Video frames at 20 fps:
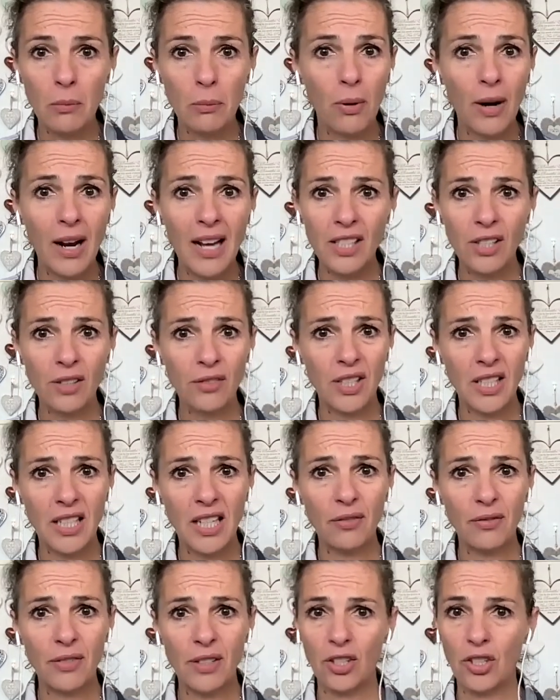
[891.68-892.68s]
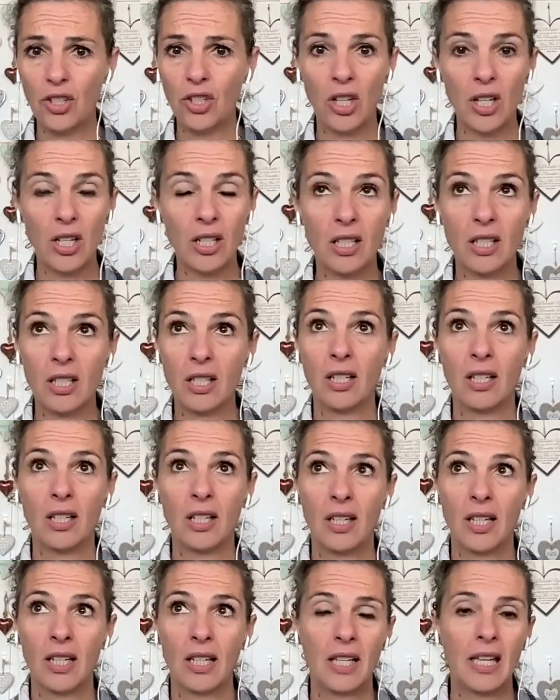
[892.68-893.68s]
price of stuff is just
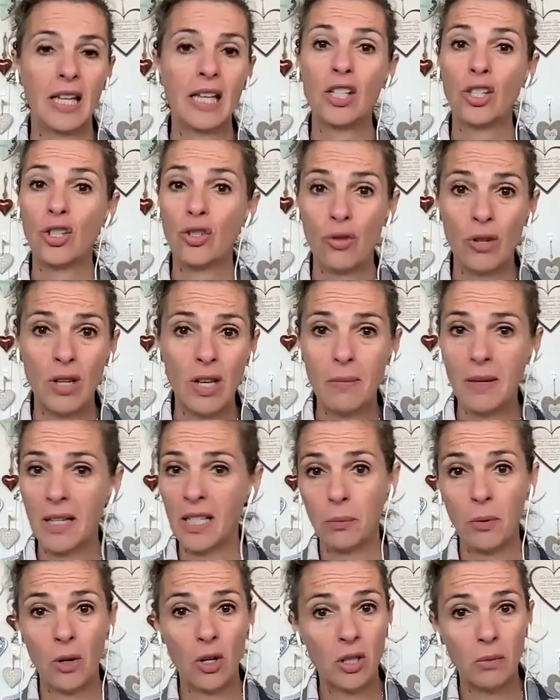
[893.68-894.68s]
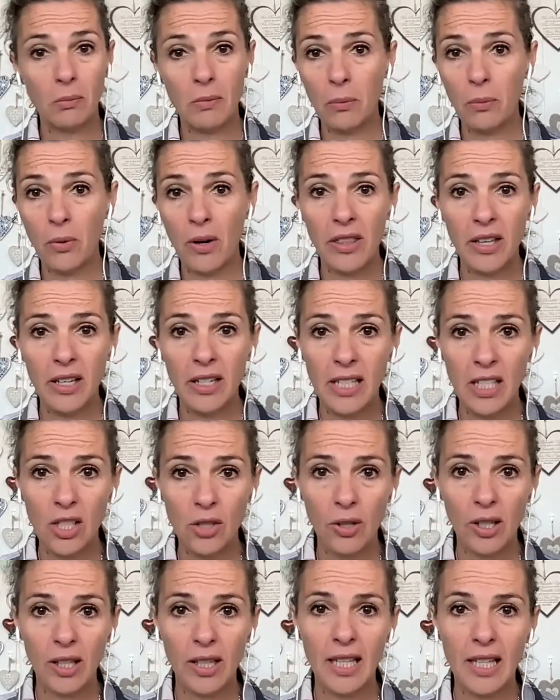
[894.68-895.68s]
extreme. I spoke to my brother in
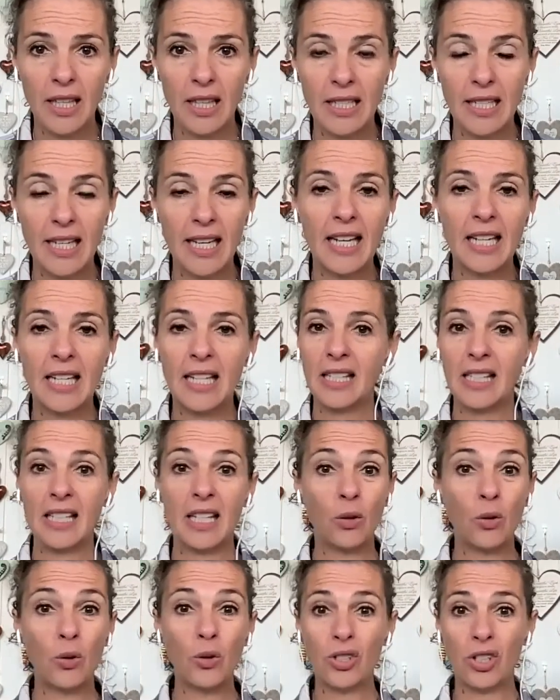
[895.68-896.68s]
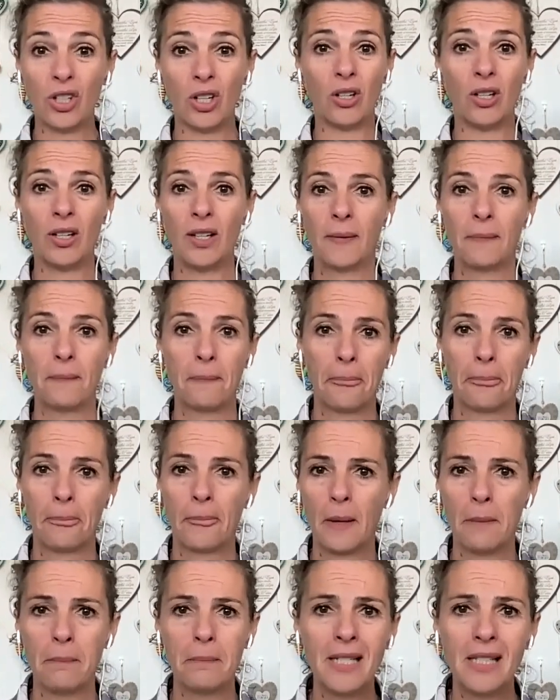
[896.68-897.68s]
Israel the other day and he said also,
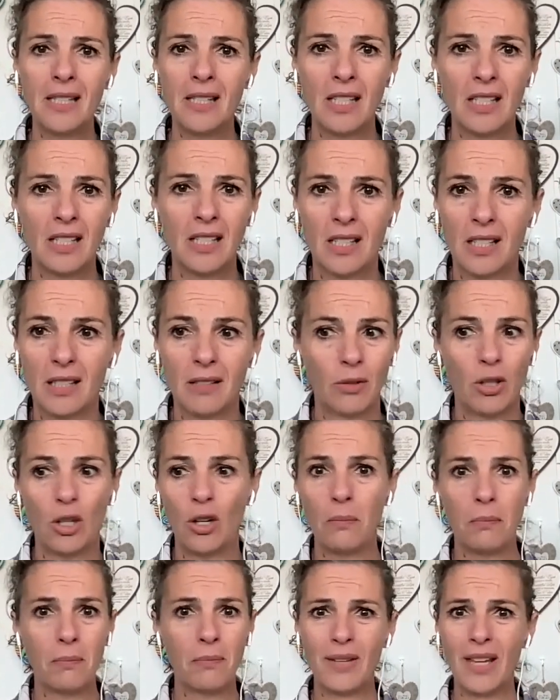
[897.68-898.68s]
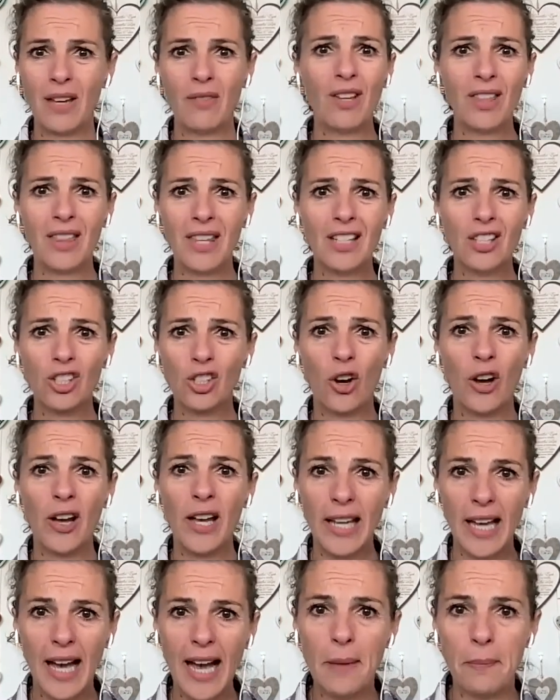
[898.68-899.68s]
mince is, you know, everything's
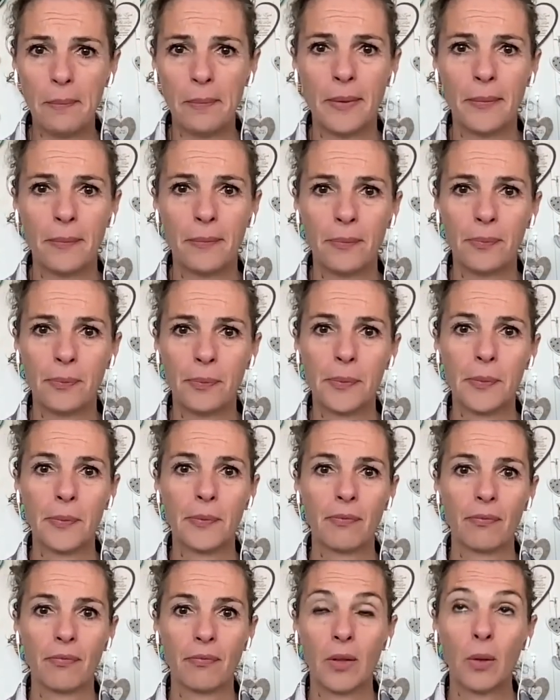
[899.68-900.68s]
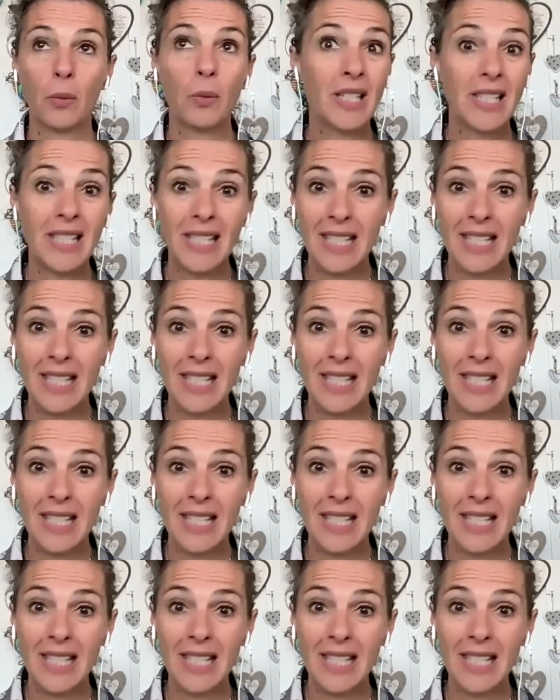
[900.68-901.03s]
going up. We